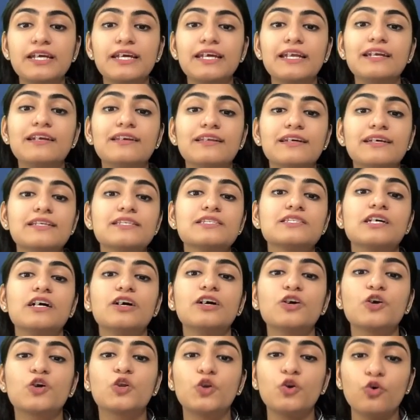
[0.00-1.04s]
It is
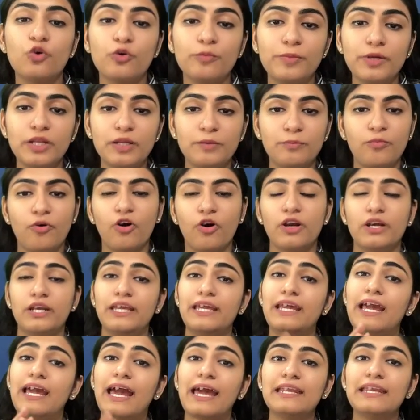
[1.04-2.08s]
a global
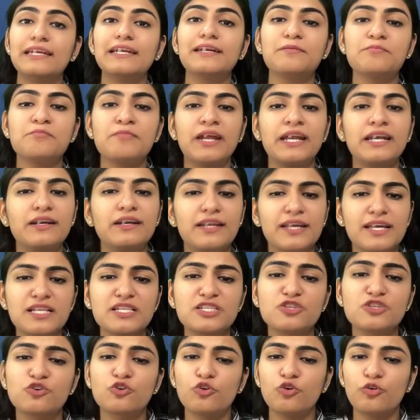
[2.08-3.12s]
body and it
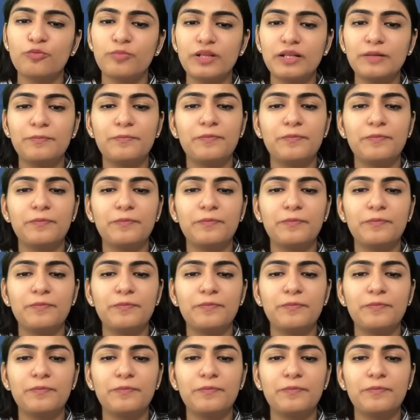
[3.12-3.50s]
maintains global